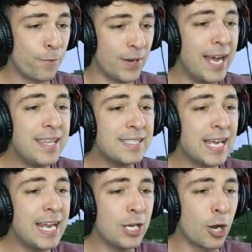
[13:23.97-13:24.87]
fly this
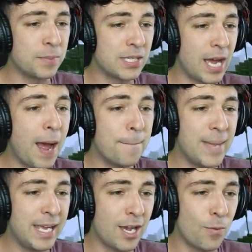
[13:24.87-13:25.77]
helicopter, and
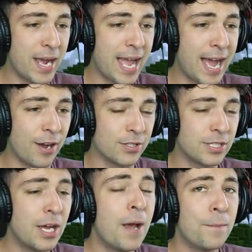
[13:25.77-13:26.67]
make our way out.
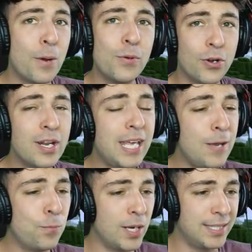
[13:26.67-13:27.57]
But we've got to
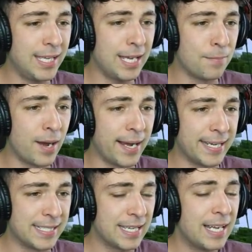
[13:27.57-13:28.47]
keep one thing in
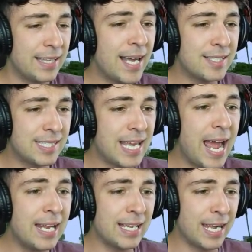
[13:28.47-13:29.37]
mind. That
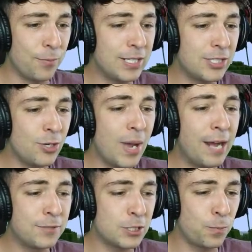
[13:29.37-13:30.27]
sadly, we do
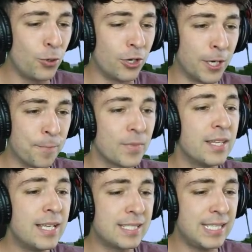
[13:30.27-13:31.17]
have to spawn
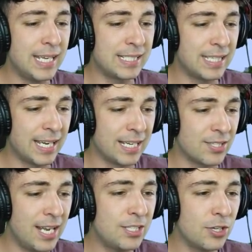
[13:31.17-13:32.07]
the TNT.
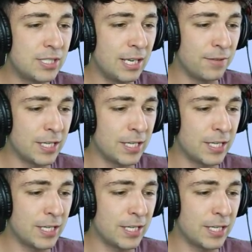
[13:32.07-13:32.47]
So let's go and see if